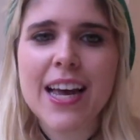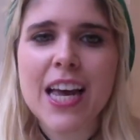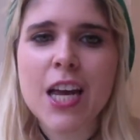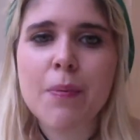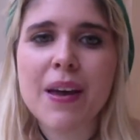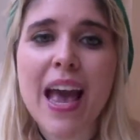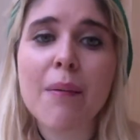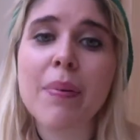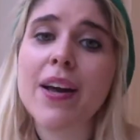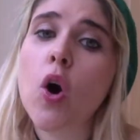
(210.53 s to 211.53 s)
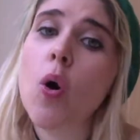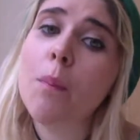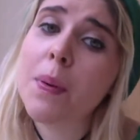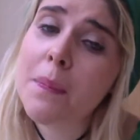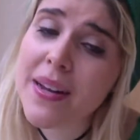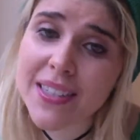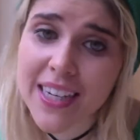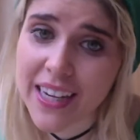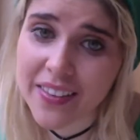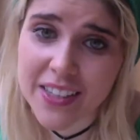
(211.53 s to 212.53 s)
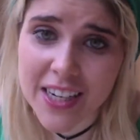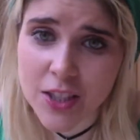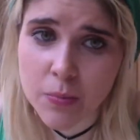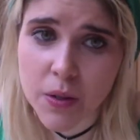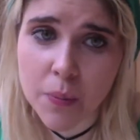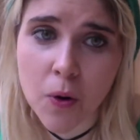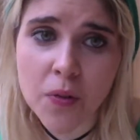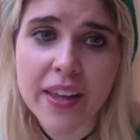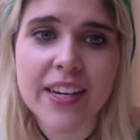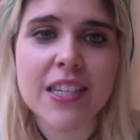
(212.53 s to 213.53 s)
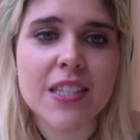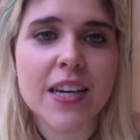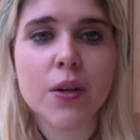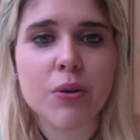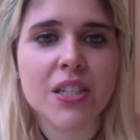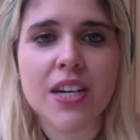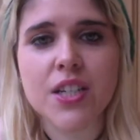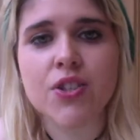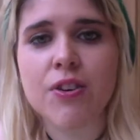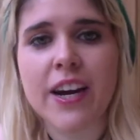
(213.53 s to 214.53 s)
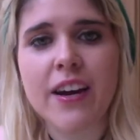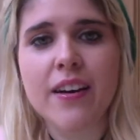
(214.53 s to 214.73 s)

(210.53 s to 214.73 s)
He began by complimenting the gentlemen upon their distinguished history.